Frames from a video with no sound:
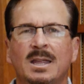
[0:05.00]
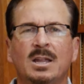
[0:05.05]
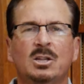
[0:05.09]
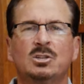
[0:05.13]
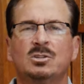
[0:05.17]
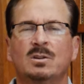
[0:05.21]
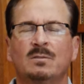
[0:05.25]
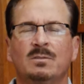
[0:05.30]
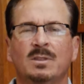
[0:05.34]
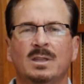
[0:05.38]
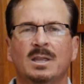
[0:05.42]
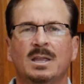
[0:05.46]

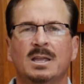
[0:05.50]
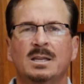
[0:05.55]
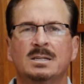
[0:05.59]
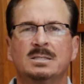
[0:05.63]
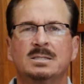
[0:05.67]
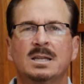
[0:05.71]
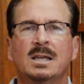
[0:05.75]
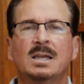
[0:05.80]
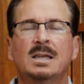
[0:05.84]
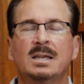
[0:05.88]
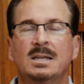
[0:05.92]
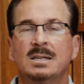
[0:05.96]
each of
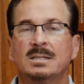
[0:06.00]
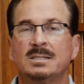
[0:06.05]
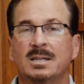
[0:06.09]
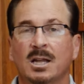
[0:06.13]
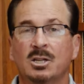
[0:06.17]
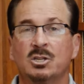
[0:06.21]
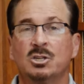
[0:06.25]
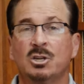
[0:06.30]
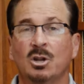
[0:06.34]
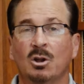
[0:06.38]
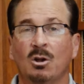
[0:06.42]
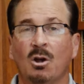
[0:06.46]
these is
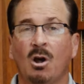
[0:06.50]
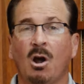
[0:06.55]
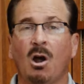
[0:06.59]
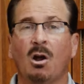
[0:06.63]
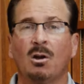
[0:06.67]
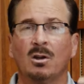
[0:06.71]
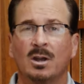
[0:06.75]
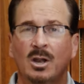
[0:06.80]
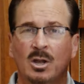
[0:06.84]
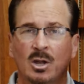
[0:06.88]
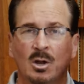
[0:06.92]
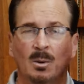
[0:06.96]
touching your
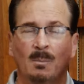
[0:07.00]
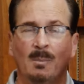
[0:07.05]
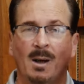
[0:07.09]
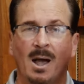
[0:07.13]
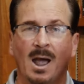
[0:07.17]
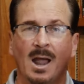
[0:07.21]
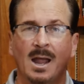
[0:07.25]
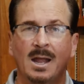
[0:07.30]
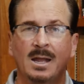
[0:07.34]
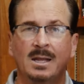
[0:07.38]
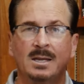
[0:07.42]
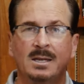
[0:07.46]
heart and your
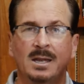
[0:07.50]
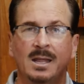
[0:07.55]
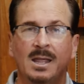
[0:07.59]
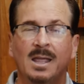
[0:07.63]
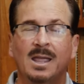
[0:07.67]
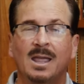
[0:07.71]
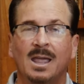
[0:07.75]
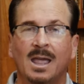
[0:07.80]
mind,